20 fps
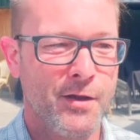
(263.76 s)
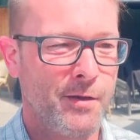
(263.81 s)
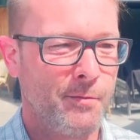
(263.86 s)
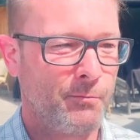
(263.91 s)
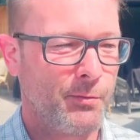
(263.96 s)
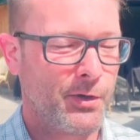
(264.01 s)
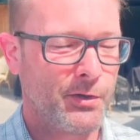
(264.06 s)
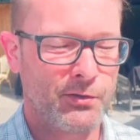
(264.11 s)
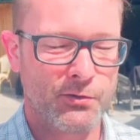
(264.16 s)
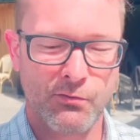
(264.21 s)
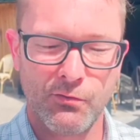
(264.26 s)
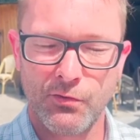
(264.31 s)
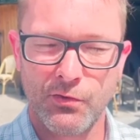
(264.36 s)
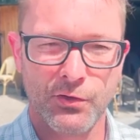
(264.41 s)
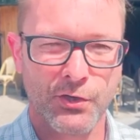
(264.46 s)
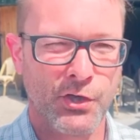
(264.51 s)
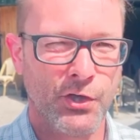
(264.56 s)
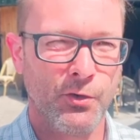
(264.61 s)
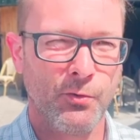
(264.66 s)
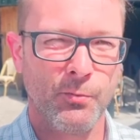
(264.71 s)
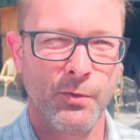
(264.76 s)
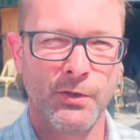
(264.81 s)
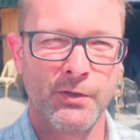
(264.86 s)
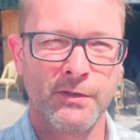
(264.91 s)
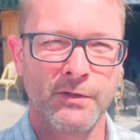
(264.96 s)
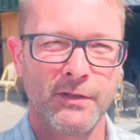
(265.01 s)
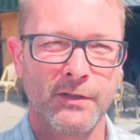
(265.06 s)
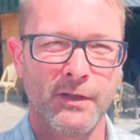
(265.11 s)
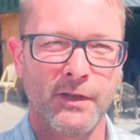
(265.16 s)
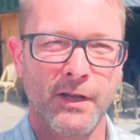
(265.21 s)
but it's all good humoured,
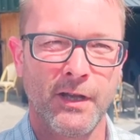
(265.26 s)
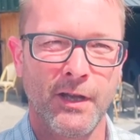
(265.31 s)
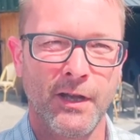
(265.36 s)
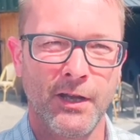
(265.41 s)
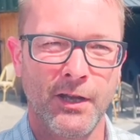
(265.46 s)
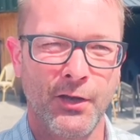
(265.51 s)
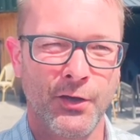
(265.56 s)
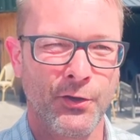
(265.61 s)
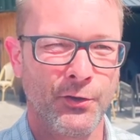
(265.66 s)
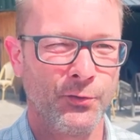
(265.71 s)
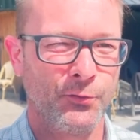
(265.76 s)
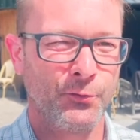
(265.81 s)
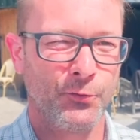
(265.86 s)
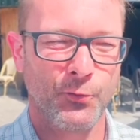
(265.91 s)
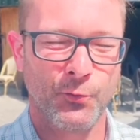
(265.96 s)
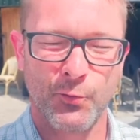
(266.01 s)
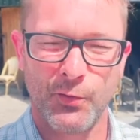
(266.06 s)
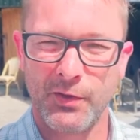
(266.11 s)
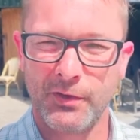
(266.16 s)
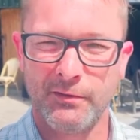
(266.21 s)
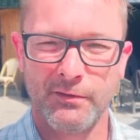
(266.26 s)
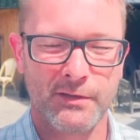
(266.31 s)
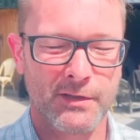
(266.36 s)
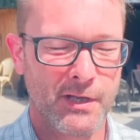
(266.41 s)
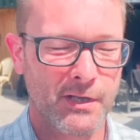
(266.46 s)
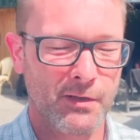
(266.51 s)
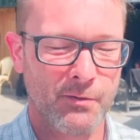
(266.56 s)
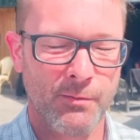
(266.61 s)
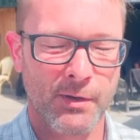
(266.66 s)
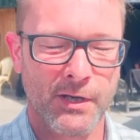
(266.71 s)
uh, and we
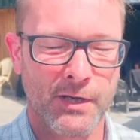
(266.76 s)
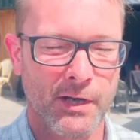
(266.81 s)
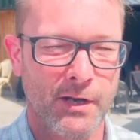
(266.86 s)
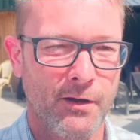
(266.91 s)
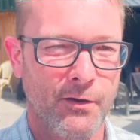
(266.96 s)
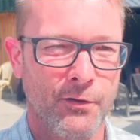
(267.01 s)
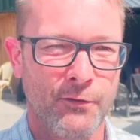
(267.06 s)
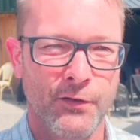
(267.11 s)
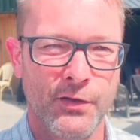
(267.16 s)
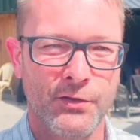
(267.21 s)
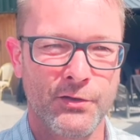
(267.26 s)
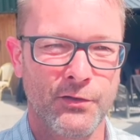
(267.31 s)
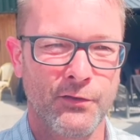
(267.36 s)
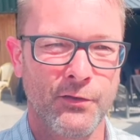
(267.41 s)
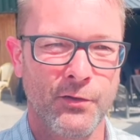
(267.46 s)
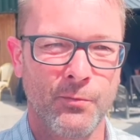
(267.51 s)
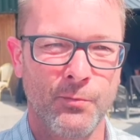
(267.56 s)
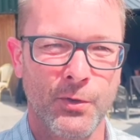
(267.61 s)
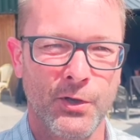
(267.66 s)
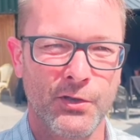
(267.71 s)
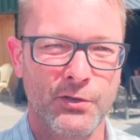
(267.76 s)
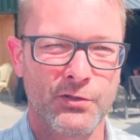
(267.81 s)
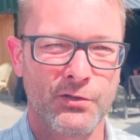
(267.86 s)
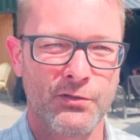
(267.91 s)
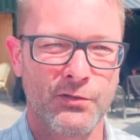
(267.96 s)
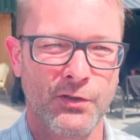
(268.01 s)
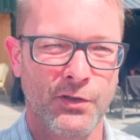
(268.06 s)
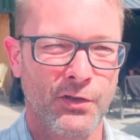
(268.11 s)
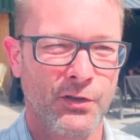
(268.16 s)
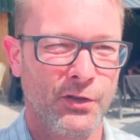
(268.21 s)
take the mickey out of each other, but
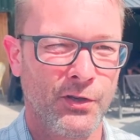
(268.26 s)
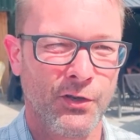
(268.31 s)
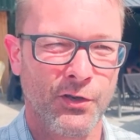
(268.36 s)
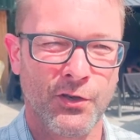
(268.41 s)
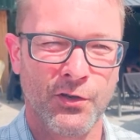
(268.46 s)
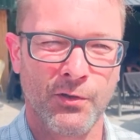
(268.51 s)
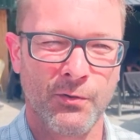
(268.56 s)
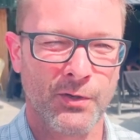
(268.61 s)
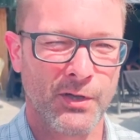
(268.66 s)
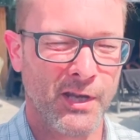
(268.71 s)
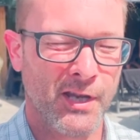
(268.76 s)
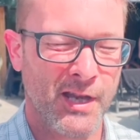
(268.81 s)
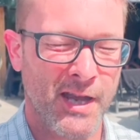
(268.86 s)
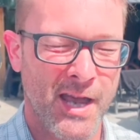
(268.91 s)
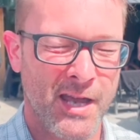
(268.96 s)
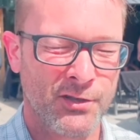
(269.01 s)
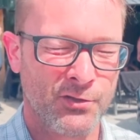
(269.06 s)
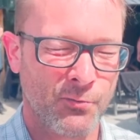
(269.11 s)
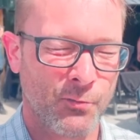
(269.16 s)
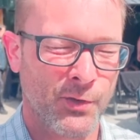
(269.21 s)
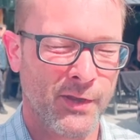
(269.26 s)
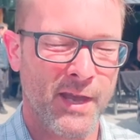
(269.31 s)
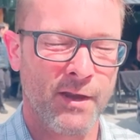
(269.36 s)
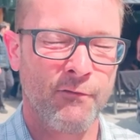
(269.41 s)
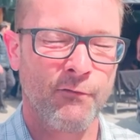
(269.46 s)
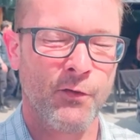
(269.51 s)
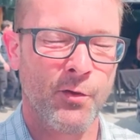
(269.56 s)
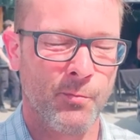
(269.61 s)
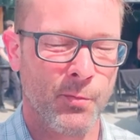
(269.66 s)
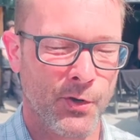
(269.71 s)
it's it, you know it ends up with
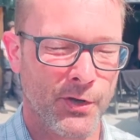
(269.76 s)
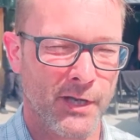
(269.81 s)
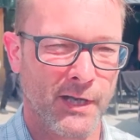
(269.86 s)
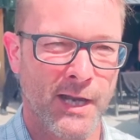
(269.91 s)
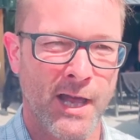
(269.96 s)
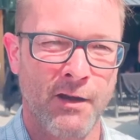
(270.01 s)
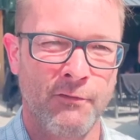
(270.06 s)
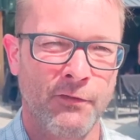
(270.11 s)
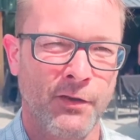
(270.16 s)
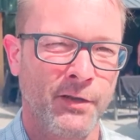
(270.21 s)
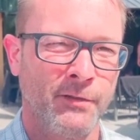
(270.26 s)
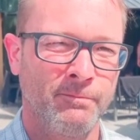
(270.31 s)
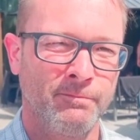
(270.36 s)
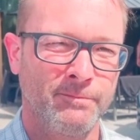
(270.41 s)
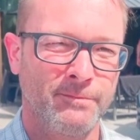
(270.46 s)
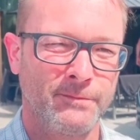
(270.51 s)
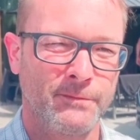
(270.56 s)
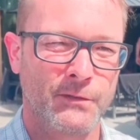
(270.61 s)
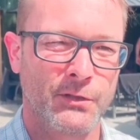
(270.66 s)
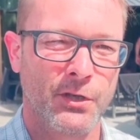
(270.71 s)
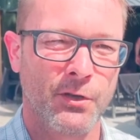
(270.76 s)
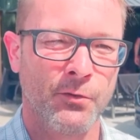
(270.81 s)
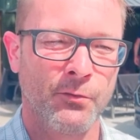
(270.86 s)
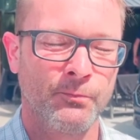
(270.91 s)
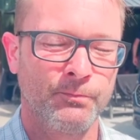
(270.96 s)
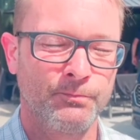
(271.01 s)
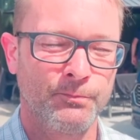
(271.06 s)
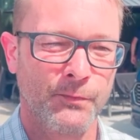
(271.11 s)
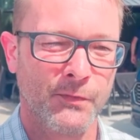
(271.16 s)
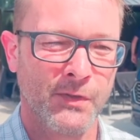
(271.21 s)
everybody laughing. So,
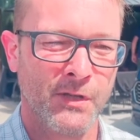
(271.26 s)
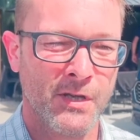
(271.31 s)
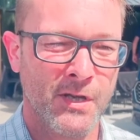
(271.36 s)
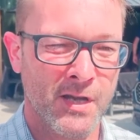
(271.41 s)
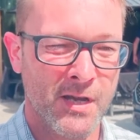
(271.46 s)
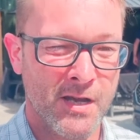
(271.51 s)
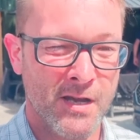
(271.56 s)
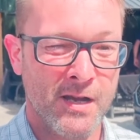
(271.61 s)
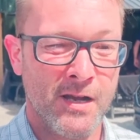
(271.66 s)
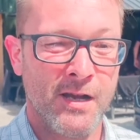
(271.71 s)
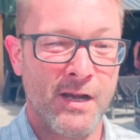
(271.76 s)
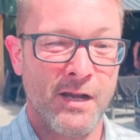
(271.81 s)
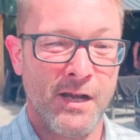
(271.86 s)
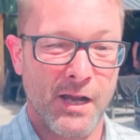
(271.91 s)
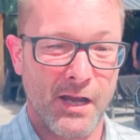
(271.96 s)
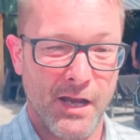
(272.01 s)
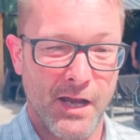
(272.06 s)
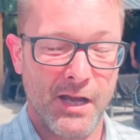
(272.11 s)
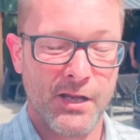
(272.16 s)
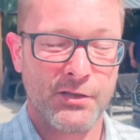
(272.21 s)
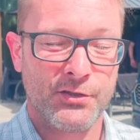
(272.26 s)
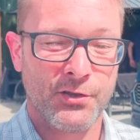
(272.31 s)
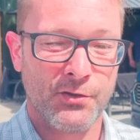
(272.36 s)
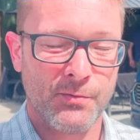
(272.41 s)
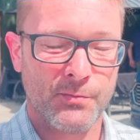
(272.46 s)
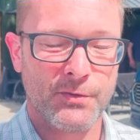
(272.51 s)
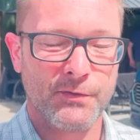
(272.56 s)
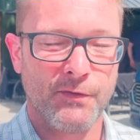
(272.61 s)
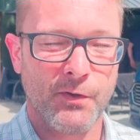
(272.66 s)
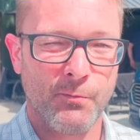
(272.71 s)
in
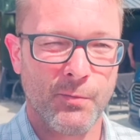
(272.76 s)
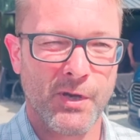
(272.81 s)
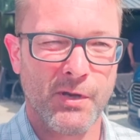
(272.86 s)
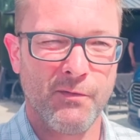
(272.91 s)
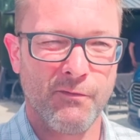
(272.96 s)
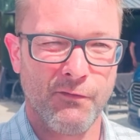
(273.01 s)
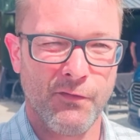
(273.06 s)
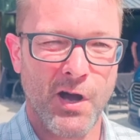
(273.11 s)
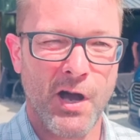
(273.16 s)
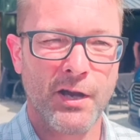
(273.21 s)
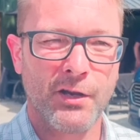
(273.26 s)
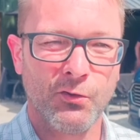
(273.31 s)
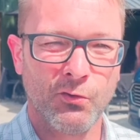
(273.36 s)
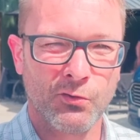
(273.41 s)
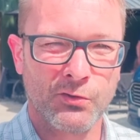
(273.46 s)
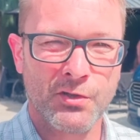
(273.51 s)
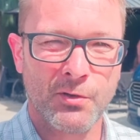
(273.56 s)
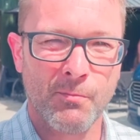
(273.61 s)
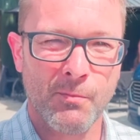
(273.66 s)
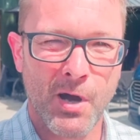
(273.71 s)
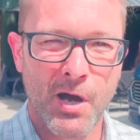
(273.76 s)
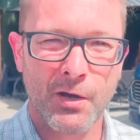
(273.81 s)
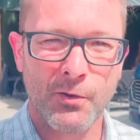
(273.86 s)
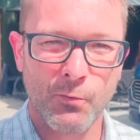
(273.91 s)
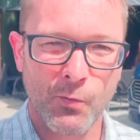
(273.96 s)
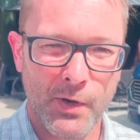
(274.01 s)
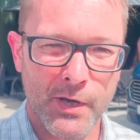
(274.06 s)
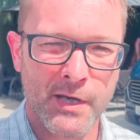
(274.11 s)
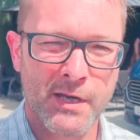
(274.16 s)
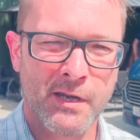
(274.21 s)
terms of it being vital to my
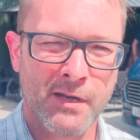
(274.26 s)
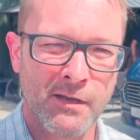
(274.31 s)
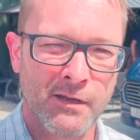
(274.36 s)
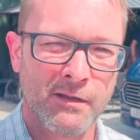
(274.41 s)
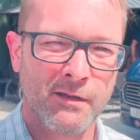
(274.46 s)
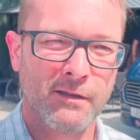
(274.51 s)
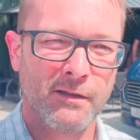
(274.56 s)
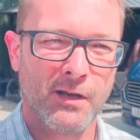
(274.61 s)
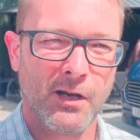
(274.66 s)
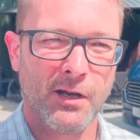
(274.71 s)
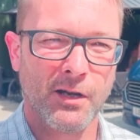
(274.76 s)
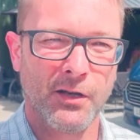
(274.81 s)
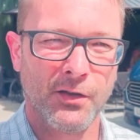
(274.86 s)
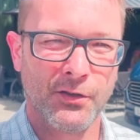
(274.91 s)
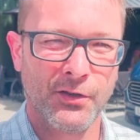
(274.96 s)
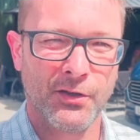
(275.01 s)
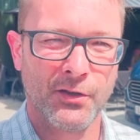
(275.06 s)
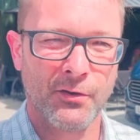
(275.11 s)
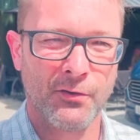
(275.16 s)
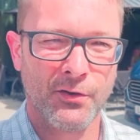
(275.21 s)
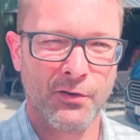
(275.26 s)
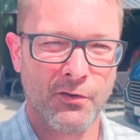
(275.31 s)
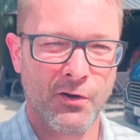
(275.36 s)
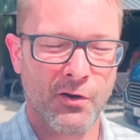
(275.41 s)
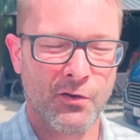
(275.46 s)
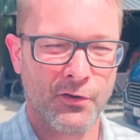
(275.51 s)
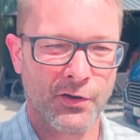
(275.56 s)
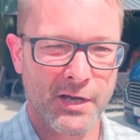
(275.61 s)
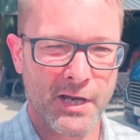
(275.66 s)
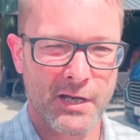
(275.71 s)
week, I, you know there
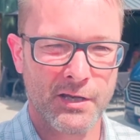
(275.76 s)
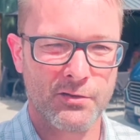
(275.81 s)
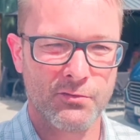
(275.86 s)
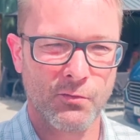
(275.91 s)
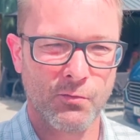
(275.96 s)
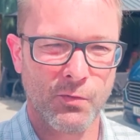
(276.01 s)
are occasional